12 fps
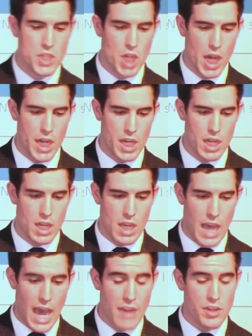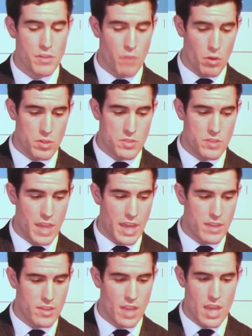China and a foreign
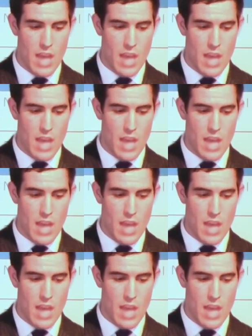state.